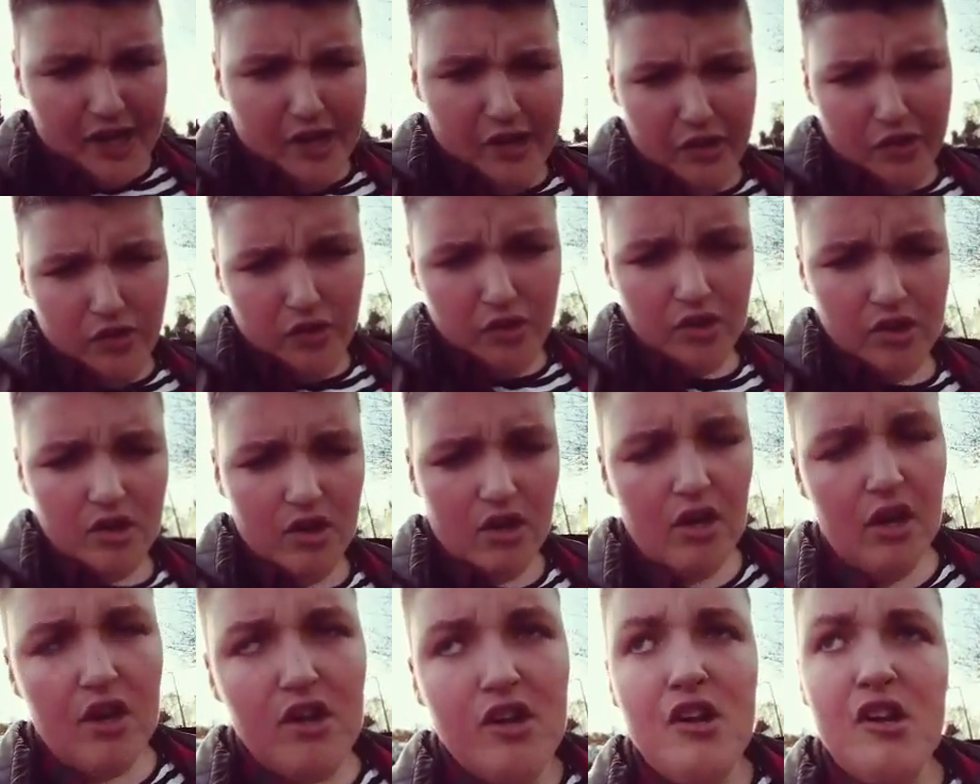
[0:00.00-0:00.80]
go
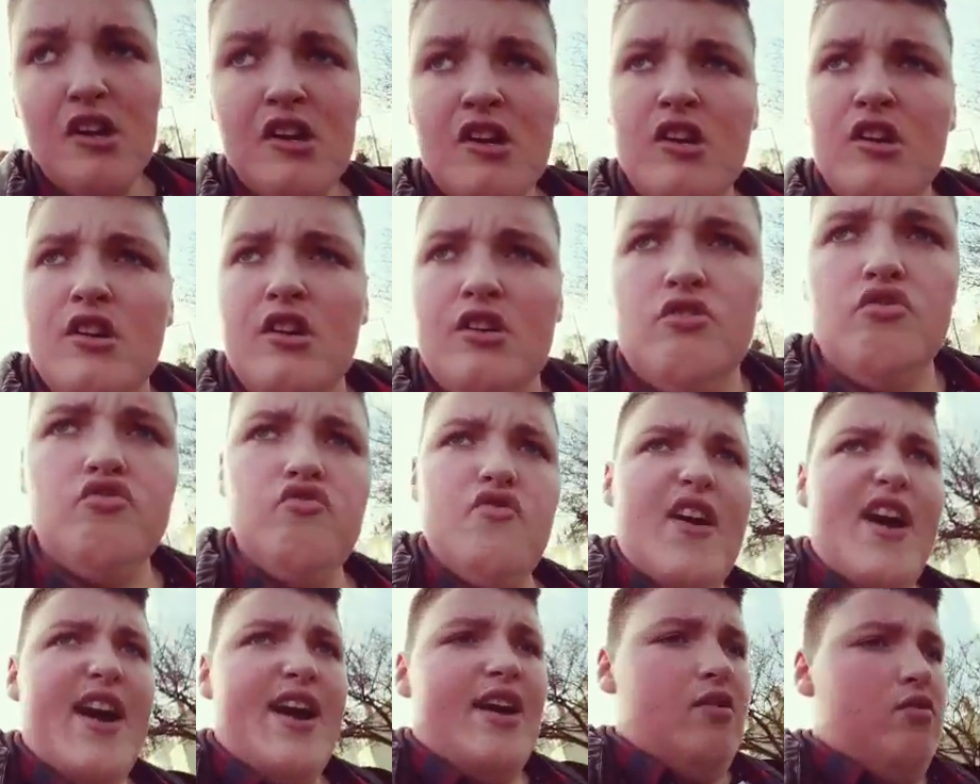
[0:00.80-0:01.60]

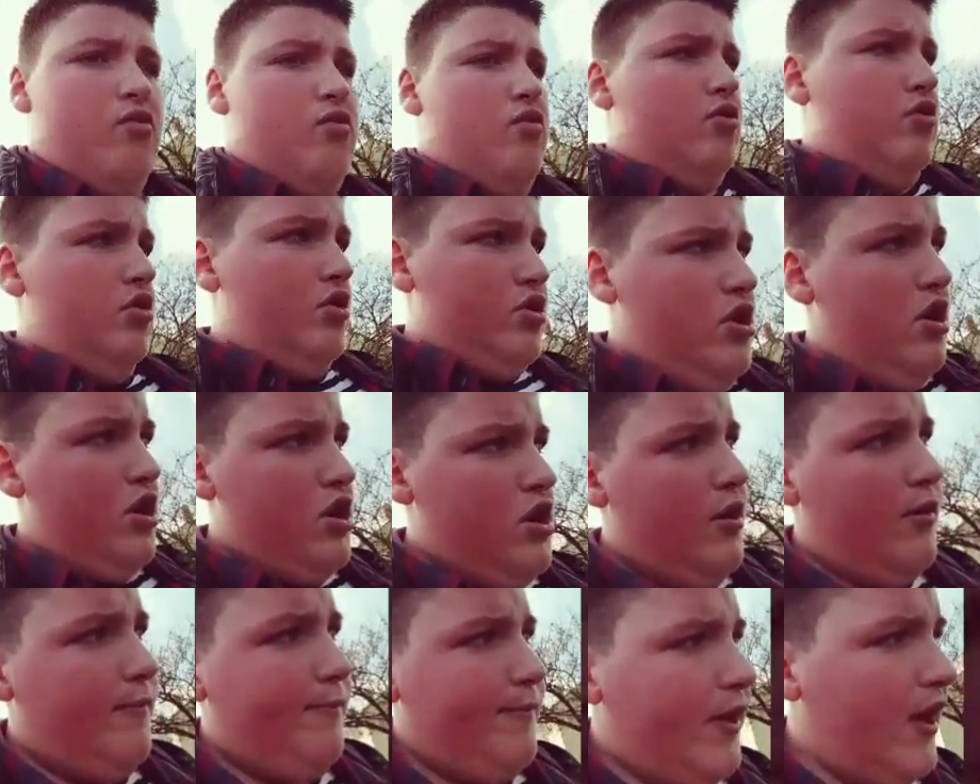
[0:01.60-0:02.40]
round
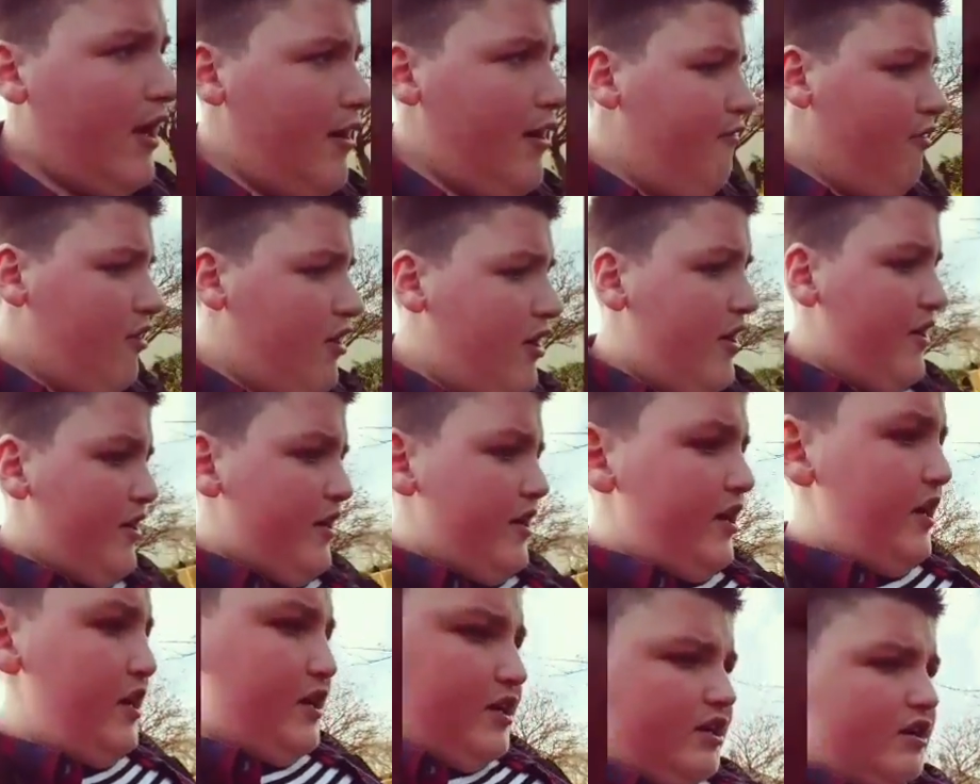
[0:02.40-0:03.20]
bike
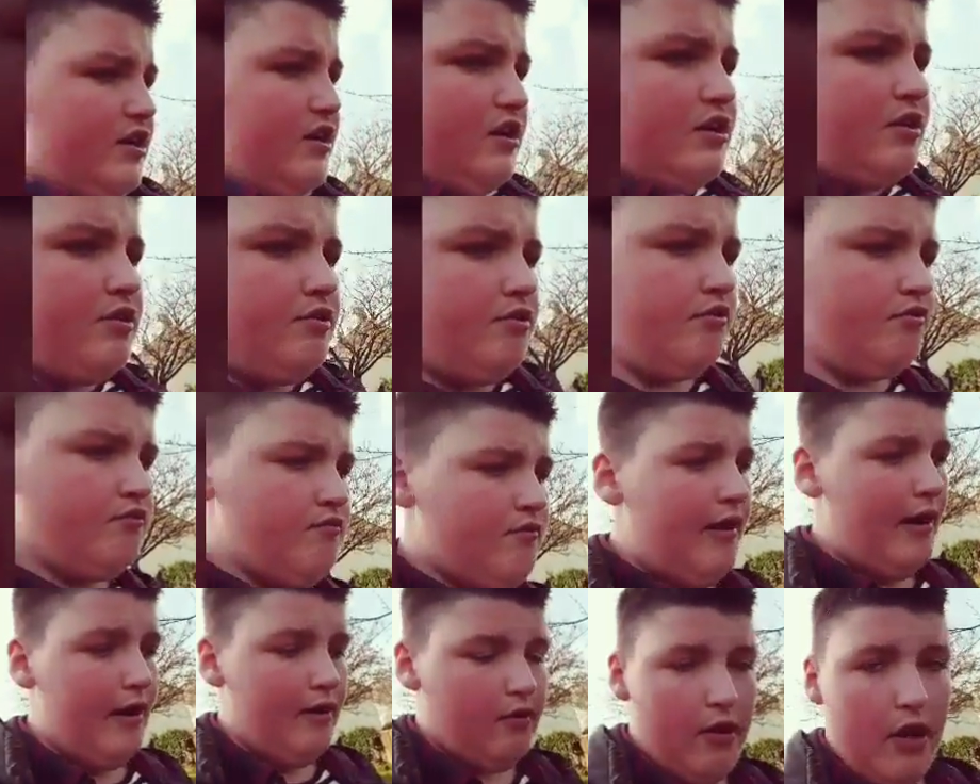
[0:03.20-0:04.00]
riding
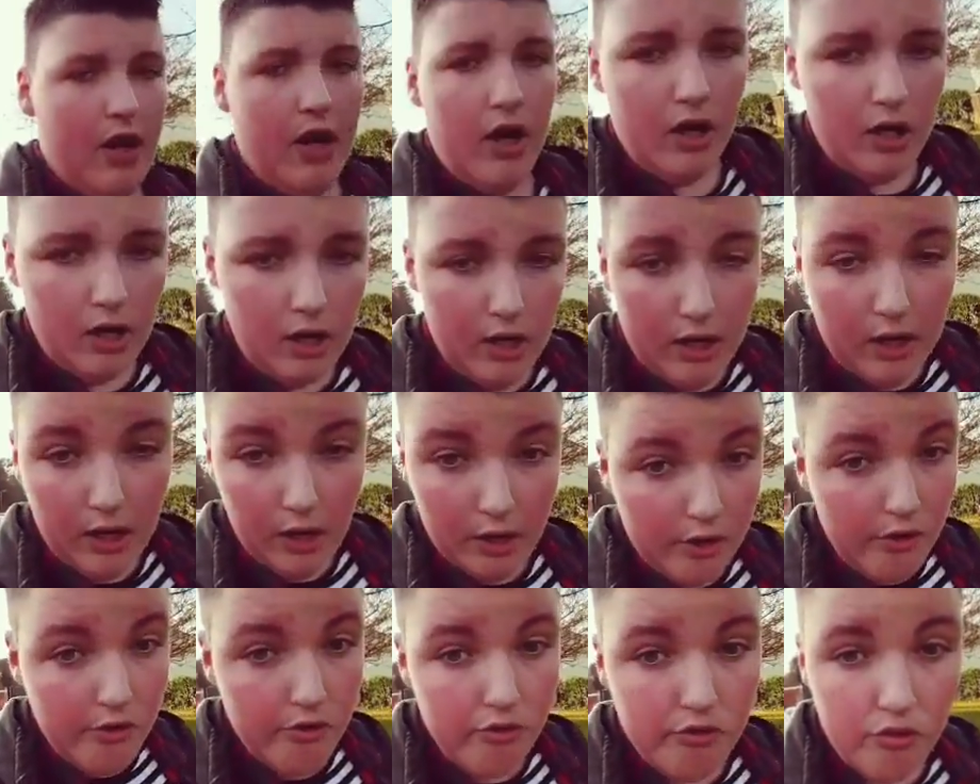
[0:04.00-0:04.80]
around
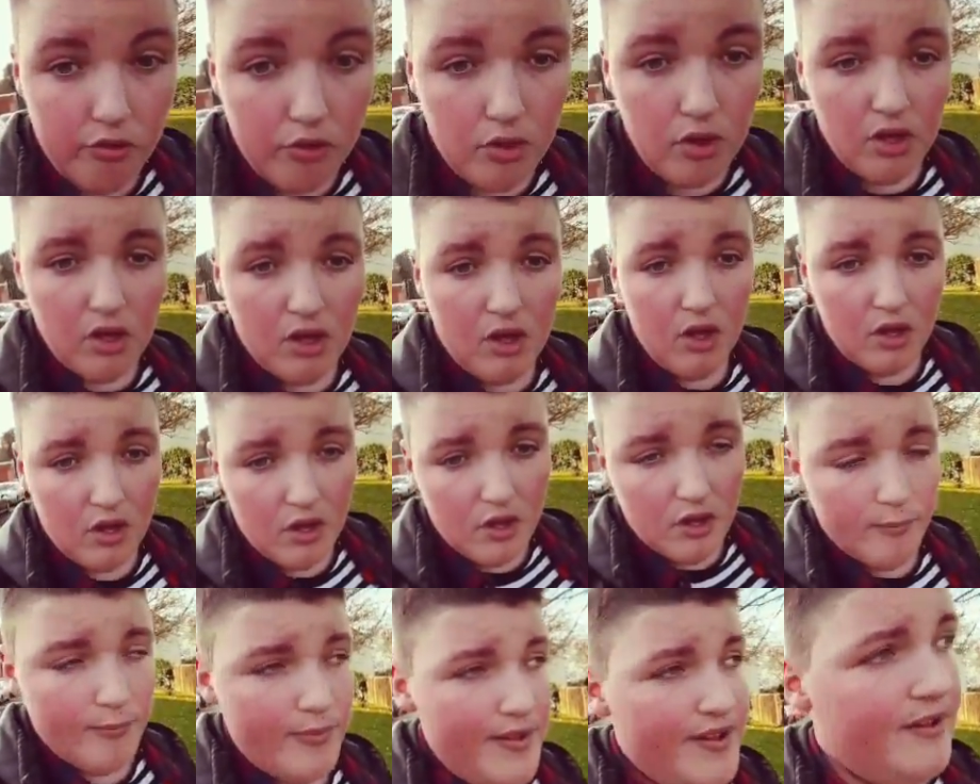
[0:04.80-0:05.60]
Harlow,
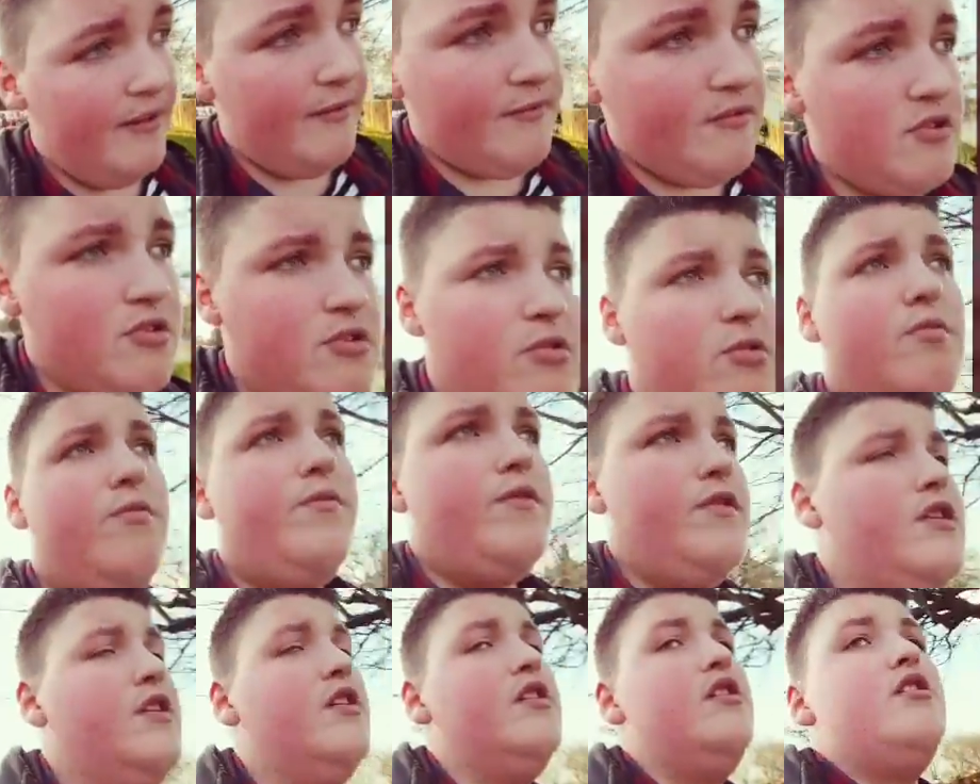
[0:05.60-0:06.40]
Bishop
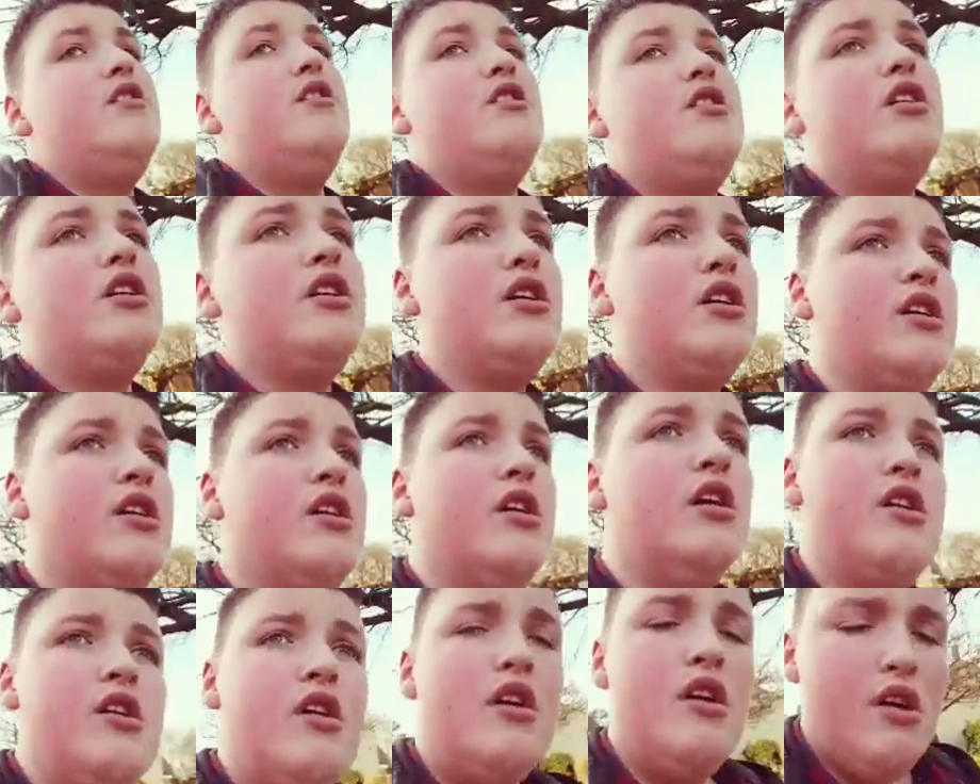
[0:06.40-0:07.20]
Stortford.
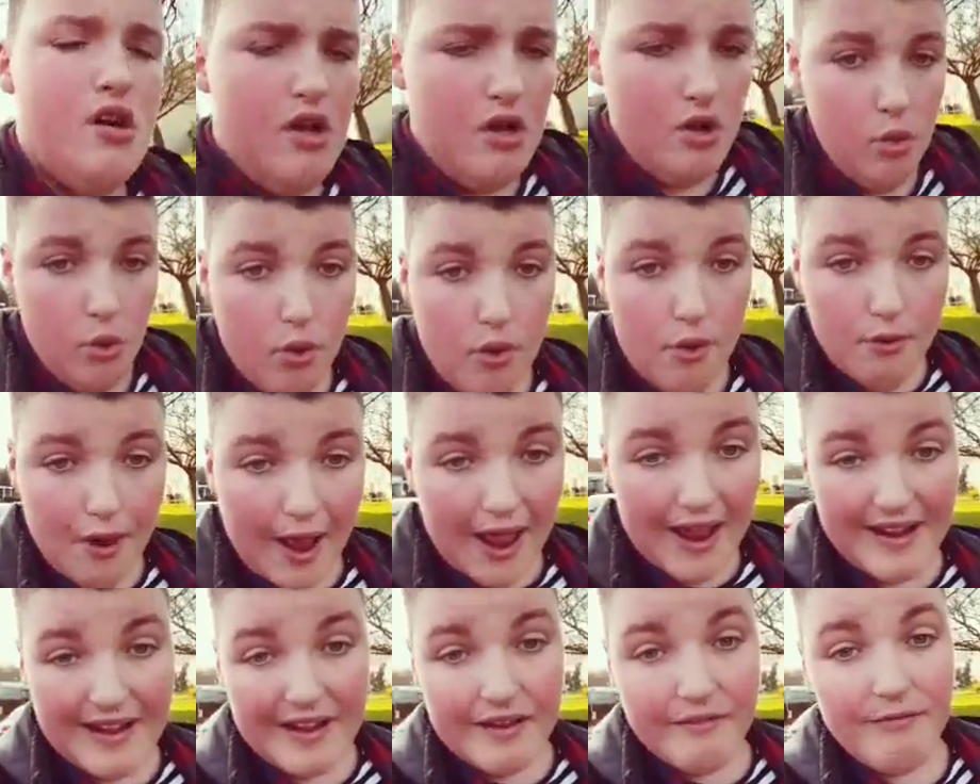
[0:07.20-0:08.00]
We
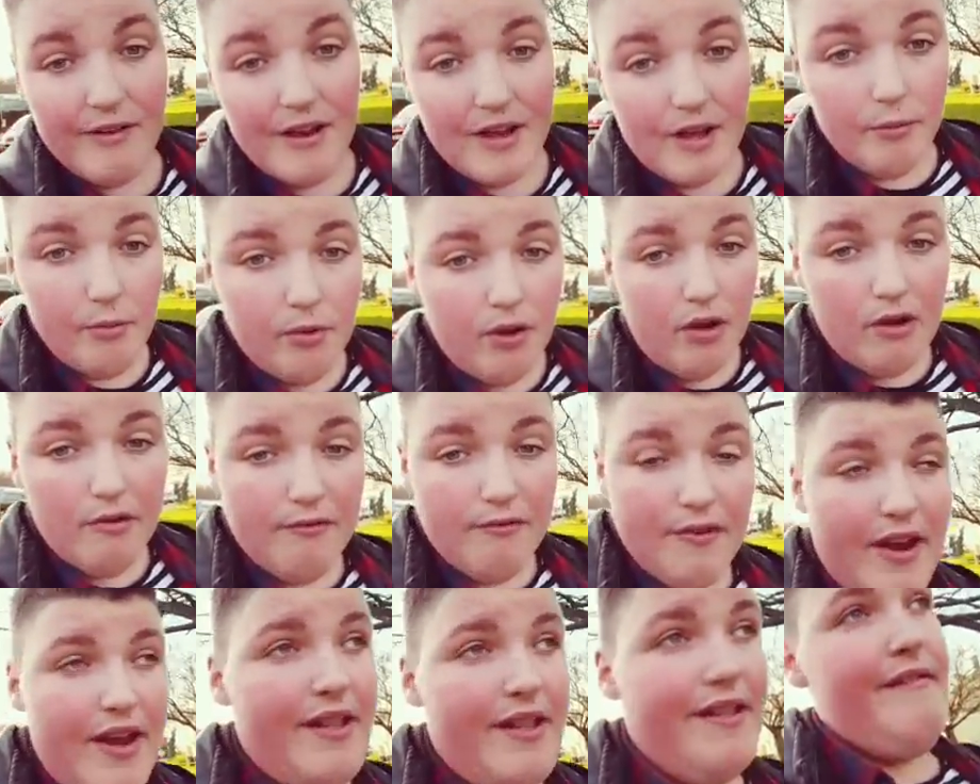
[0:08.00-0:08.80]
actually really want
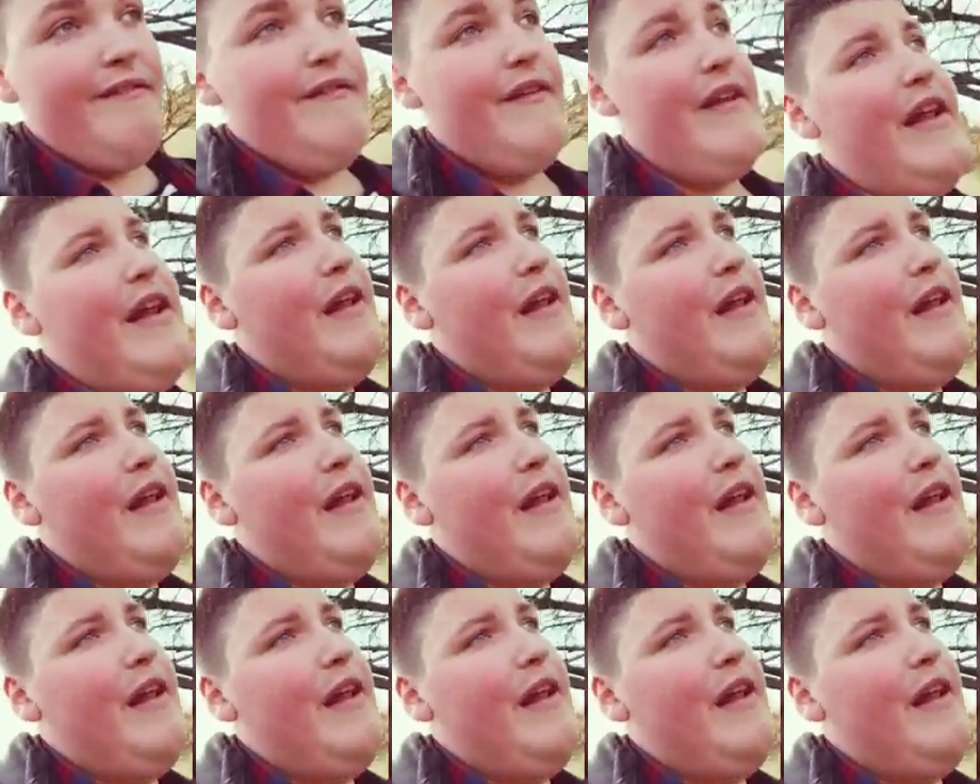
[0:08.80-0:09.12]
to arrange a